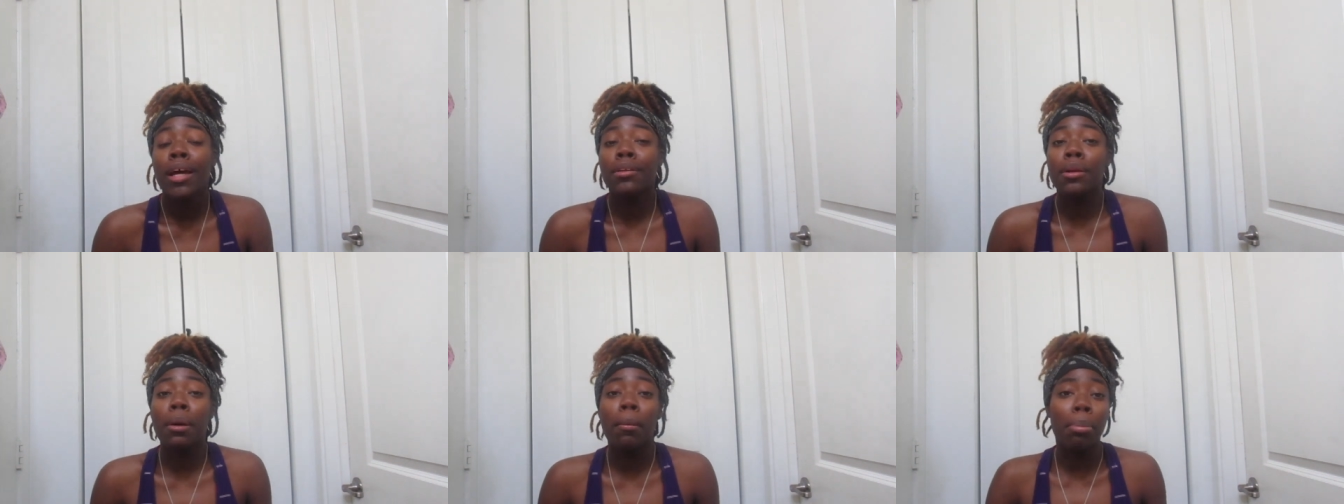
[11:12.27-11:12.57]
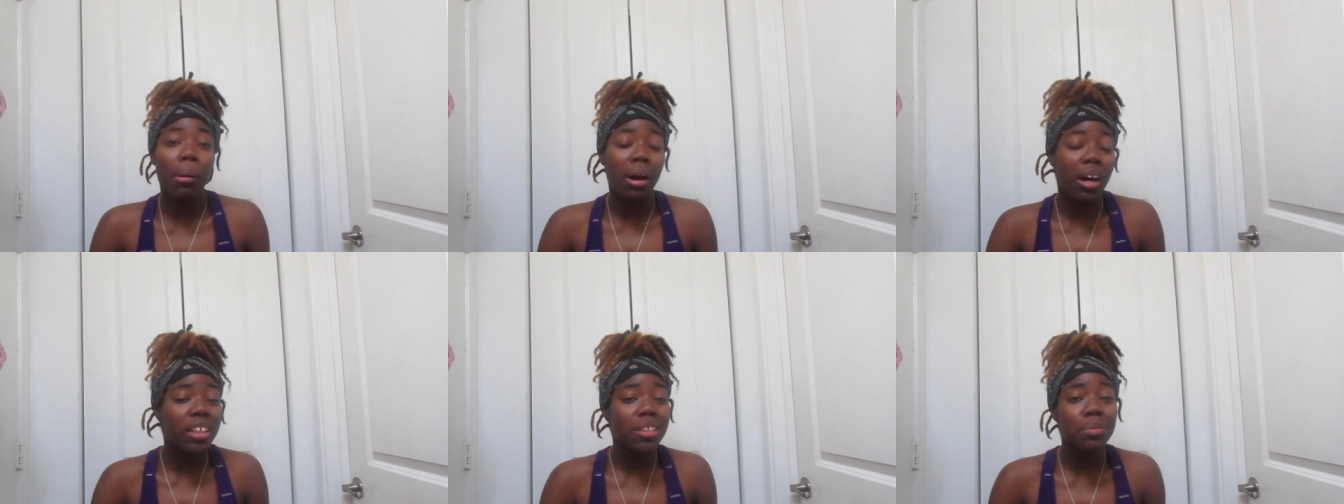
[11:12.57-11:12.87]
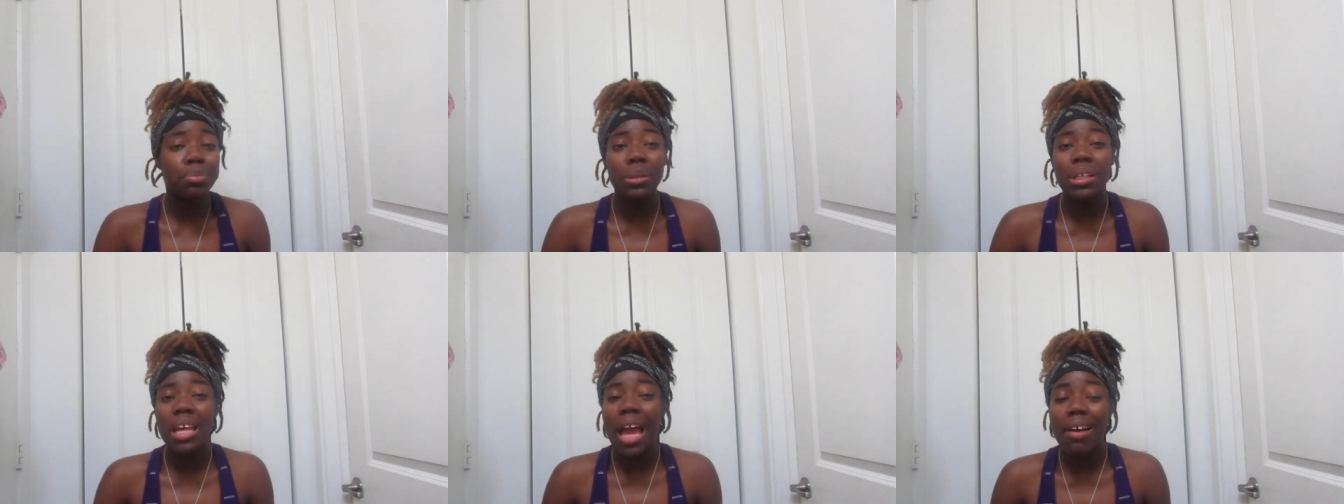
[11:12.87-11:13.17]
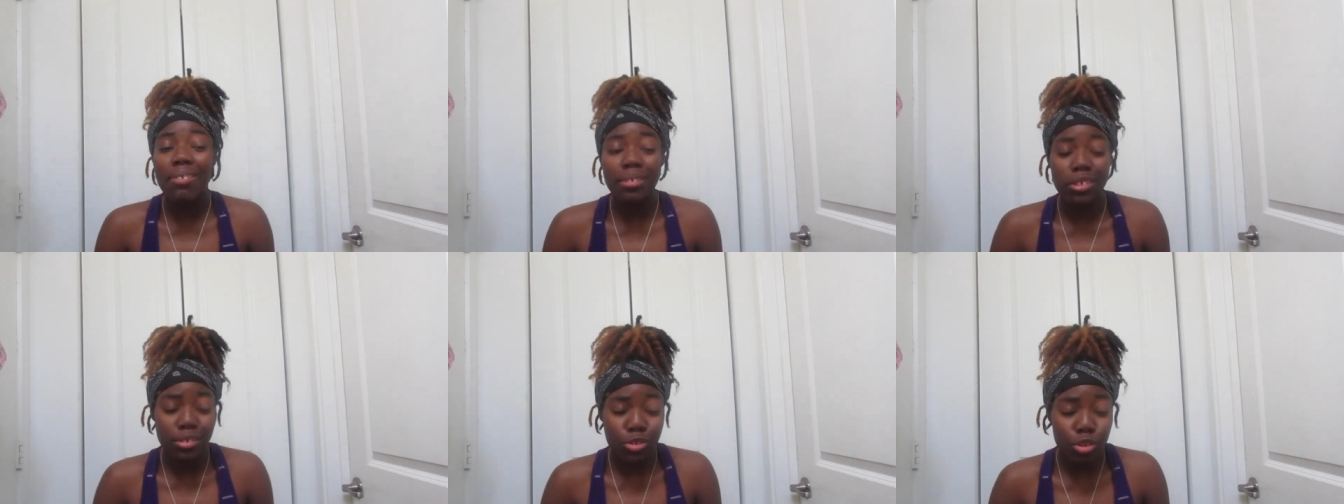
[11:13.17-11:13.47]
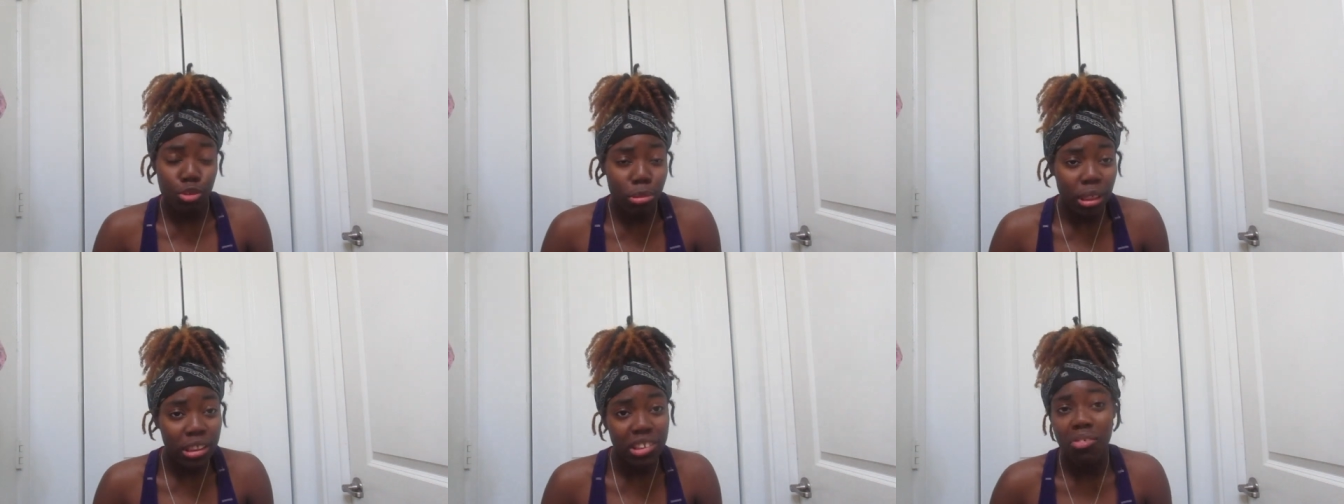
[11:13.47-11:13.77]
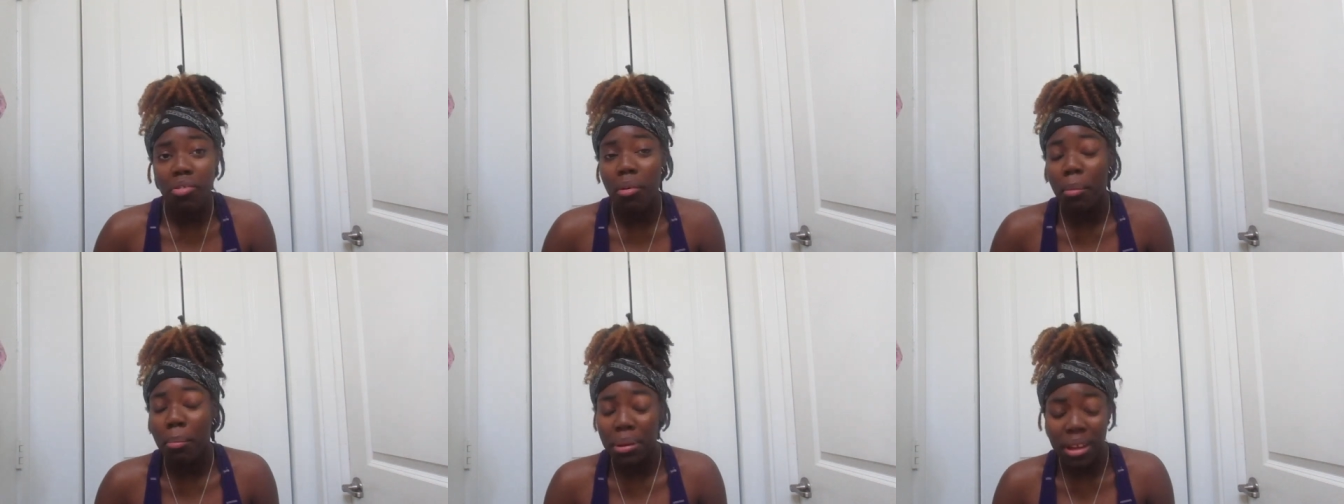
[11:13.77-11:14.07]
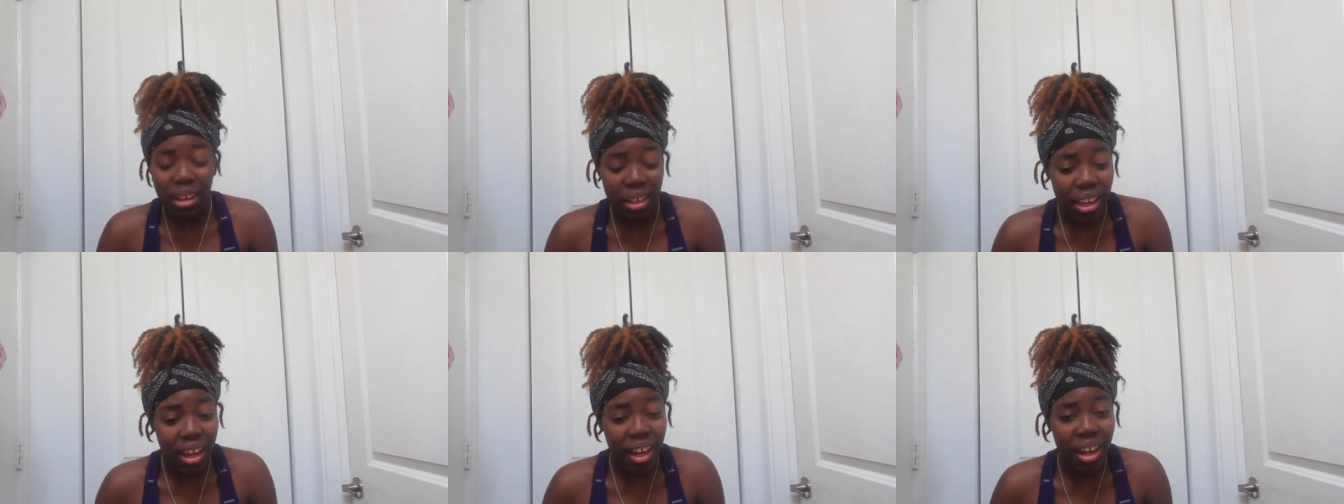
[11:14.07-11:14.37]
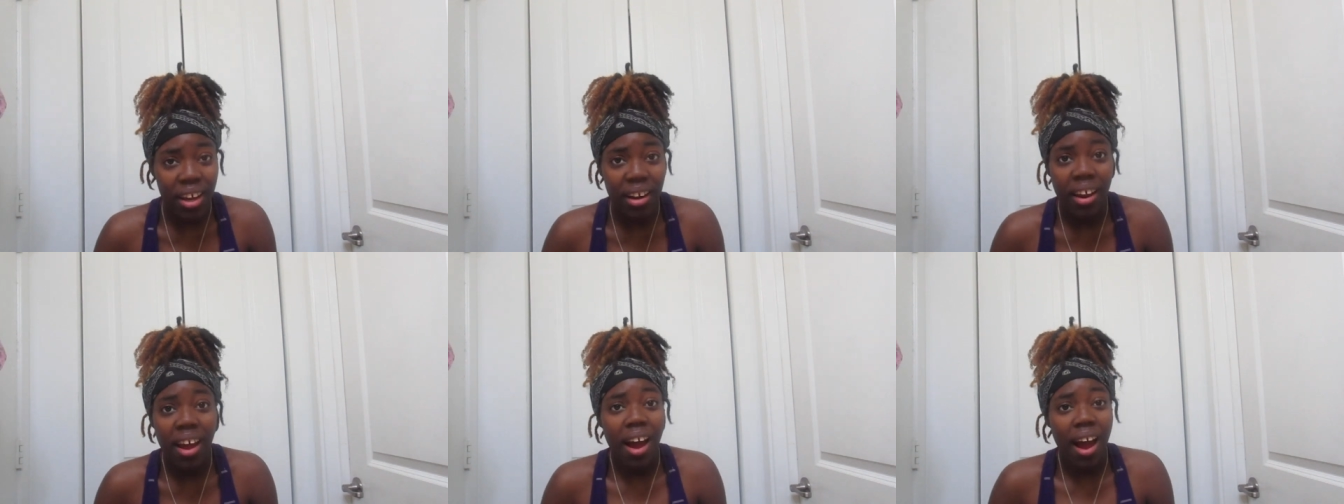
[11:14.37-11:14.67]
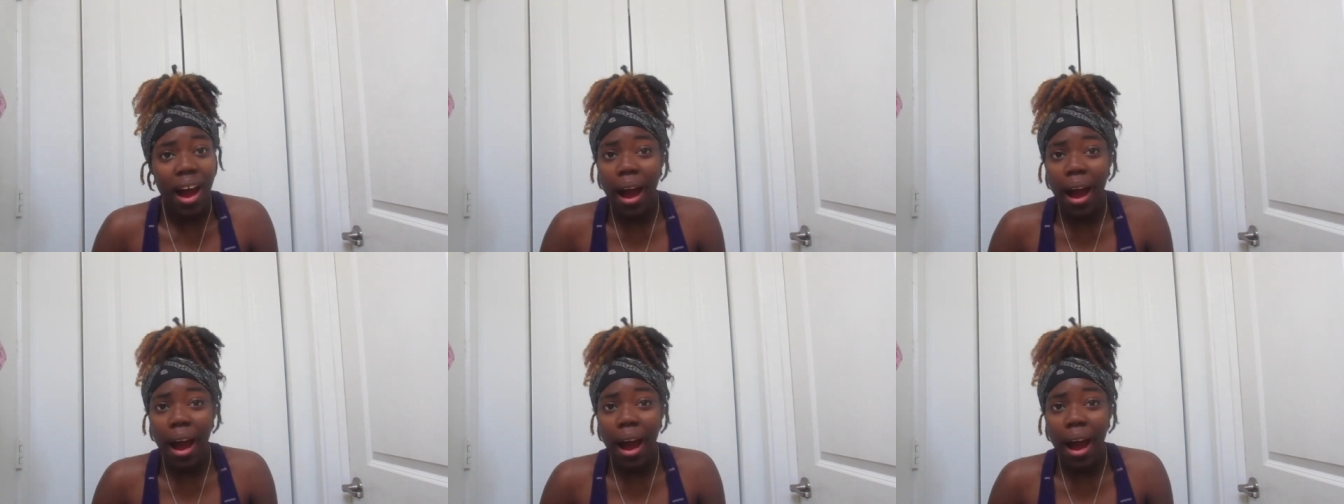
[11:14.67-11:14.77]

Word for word: The boss be having too much of a big head.